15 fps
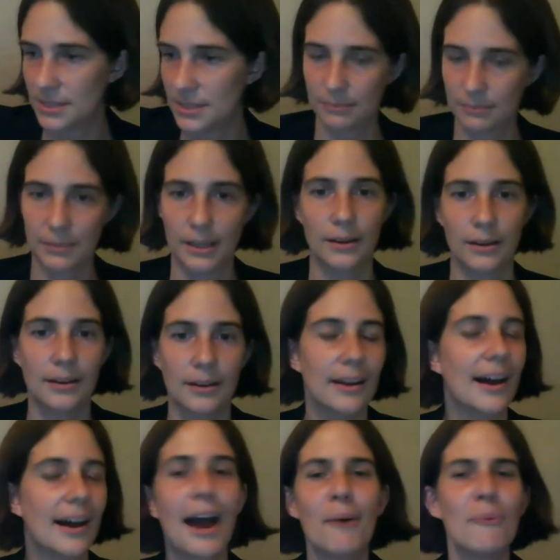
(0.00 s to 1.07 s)
So I'm like,
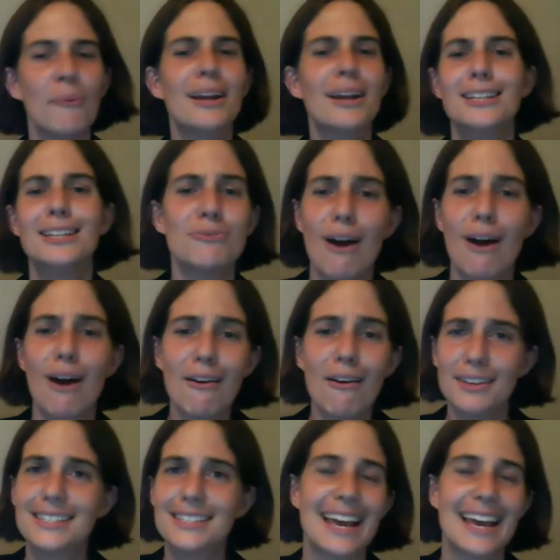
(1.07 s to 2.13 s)
I want to do all
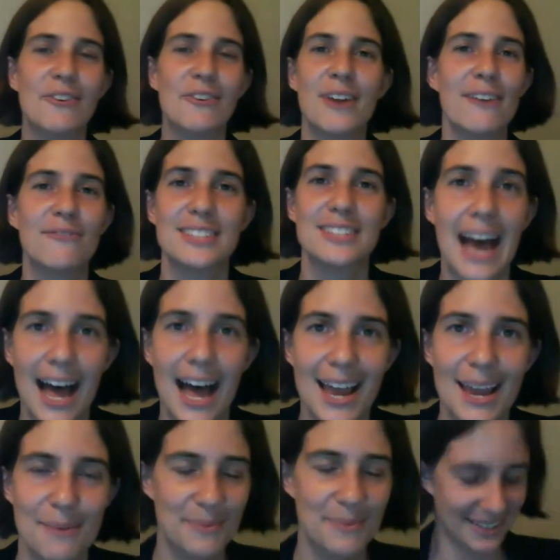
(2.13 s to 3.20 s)
this. I don't have
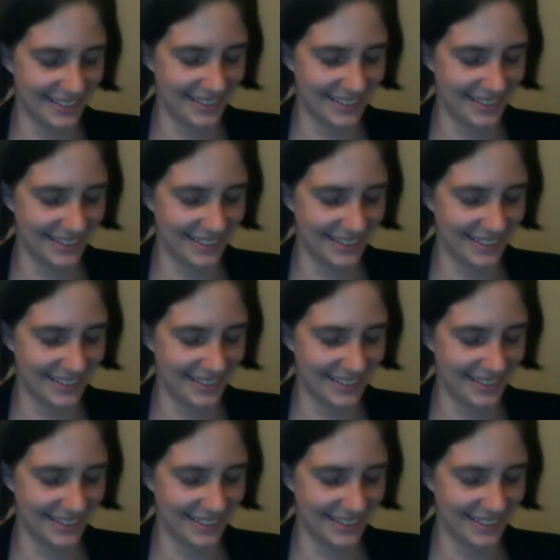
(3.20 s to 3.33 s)
time.